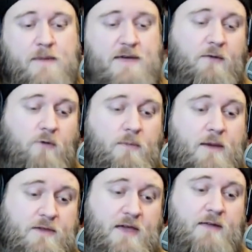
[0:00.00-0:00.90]
maybe that will
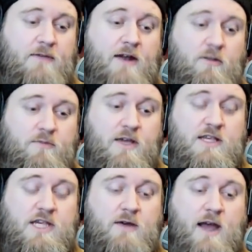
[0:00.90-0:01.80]
maybe that that'll be
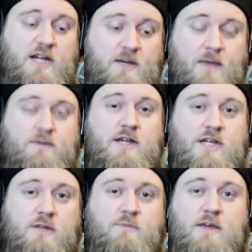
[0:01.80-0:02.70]
his strategy. Maybe it
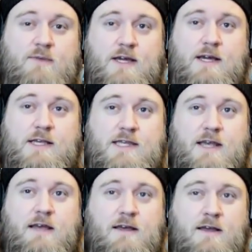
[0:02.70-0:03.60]
should be because.
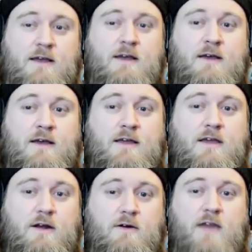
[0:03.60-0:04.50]
Uh,
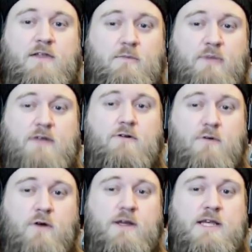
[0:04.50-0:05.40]
you know, I think Beto
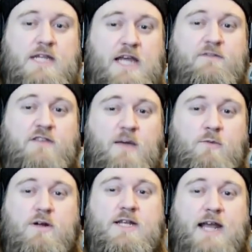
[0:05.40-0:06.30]
O'Rourke is definitely a
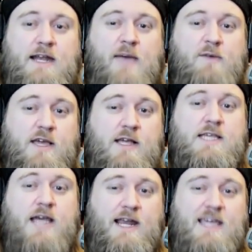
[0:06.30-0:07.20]
more dynamic,
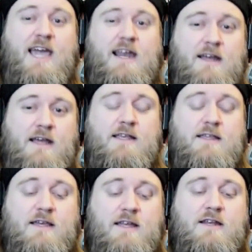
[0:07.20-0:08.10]
exciting candidate
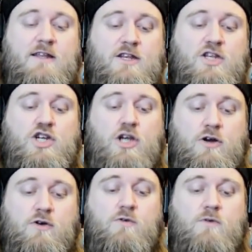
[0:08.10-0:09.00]
than
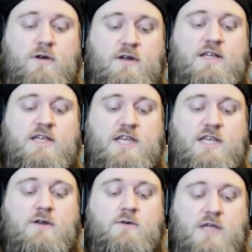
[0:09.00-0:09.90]
Joe
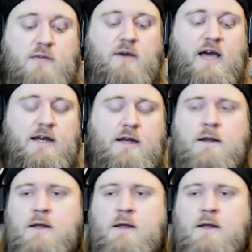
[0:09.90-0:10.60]
snoozy Biden.